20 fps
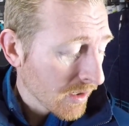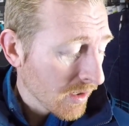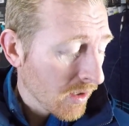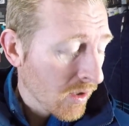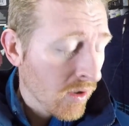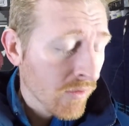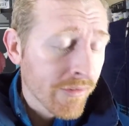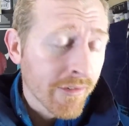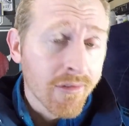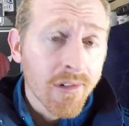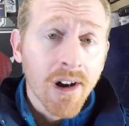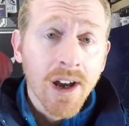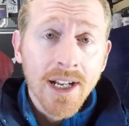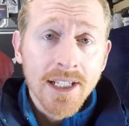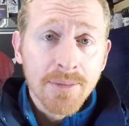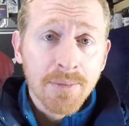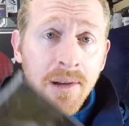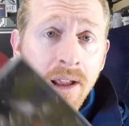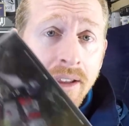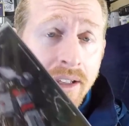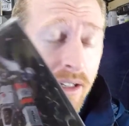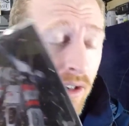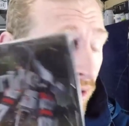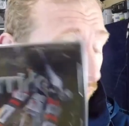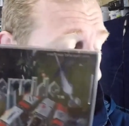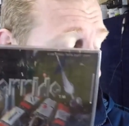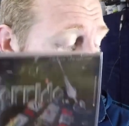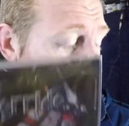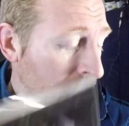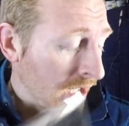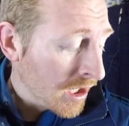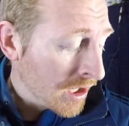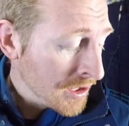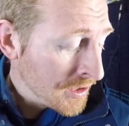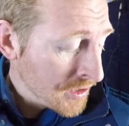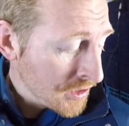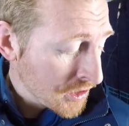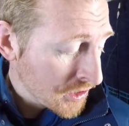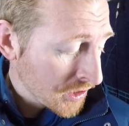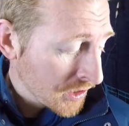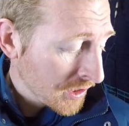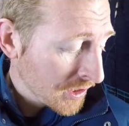Override's probably over $100.